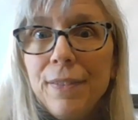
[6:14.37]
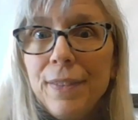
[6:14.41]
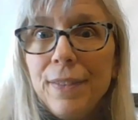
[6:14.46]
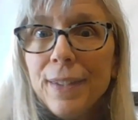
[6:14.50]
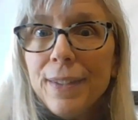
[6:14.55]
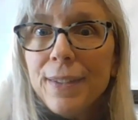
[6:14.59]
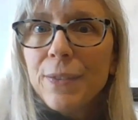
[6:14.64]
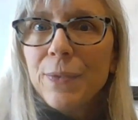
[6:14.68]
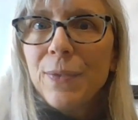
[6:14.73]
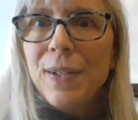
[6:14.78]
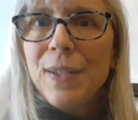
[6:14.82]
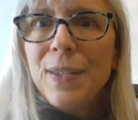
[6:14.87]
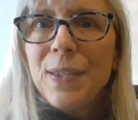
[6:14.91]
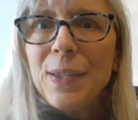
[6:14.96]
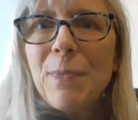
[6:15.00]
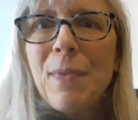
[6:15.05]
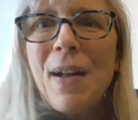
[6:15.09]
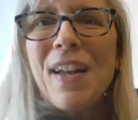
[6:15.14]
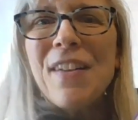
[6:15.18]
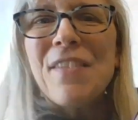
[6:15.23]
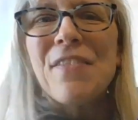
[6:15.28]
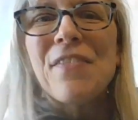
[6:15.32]
This one's
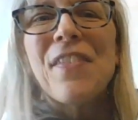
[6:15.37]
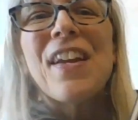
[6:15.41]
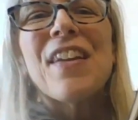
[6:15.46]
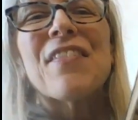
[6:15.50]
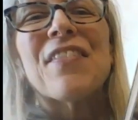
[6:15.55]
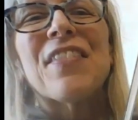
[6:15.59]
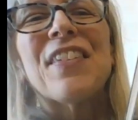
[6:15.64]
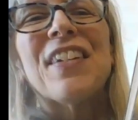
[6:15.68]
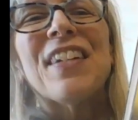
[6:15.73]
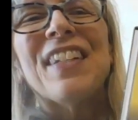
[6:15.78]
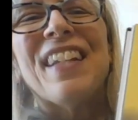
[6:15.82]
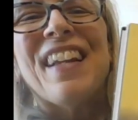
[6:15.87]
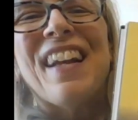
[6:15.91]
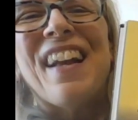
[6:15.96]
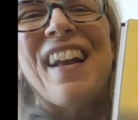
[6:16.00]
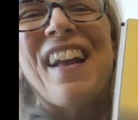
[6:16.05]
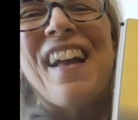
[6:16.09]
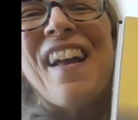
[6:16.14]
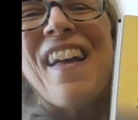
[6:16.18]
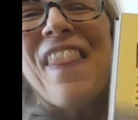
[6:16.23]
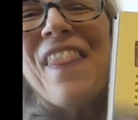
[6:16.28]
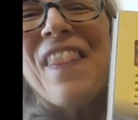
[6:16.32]
my favorite,
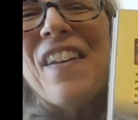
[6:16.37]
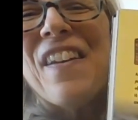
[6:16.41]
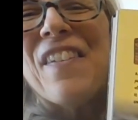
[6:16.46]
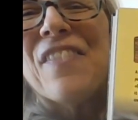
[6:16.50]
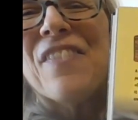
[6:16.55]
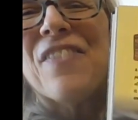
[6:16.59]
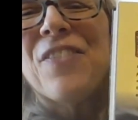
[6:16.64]
the